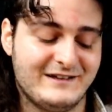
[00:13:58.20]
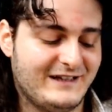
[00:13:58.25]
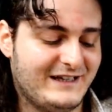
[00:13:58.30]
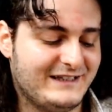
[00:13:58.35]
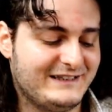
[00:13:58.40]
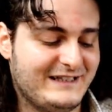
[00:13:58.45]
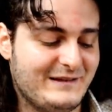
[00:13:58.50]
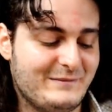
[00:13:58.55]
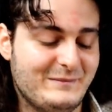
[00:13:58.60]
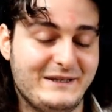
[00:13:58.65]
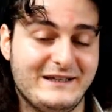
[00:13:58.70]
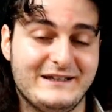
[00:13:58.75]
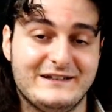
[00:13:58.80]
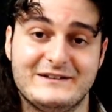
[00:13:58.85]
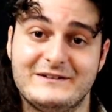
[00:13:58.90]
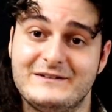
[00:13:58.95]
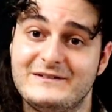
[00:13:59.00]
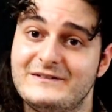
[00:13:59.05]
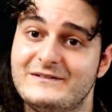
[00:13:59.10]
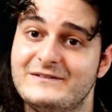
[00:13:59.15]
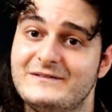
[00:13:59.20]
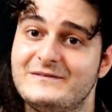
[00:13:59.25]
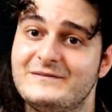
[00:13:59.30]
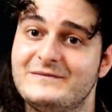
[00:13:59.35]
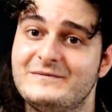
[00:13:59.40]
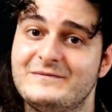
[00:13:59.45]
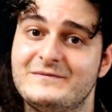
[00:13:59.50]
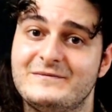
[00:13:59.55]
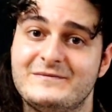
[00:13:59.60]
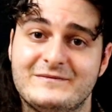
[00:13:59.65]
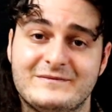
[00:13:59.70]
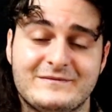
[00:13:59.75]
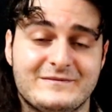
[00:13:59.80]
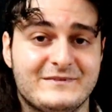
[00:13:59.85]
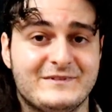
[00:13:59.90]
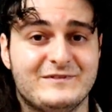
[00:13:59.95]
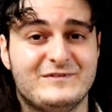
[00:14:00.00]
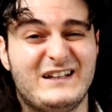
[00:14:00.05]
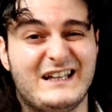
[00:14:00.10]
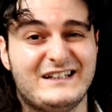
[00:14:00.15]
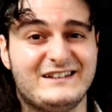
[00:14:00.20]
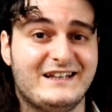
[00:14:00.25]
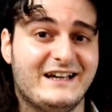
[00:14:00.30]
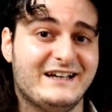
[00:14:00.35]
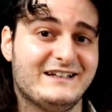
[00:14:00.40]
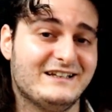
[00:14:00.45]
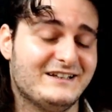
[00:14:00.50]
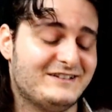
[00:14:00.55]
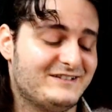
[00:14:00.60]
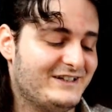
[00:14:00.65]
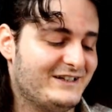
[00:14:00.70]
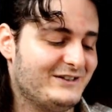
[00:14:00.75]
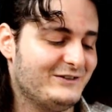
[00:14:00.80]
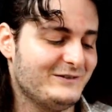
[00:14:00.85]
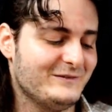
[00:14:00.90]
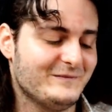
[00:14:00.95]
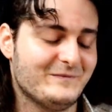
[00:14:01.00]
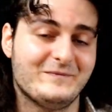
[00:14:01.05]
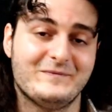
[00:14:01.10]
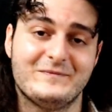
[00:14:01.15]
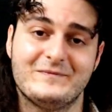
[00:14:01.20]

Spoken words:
and then B, flat 9, let's say, no?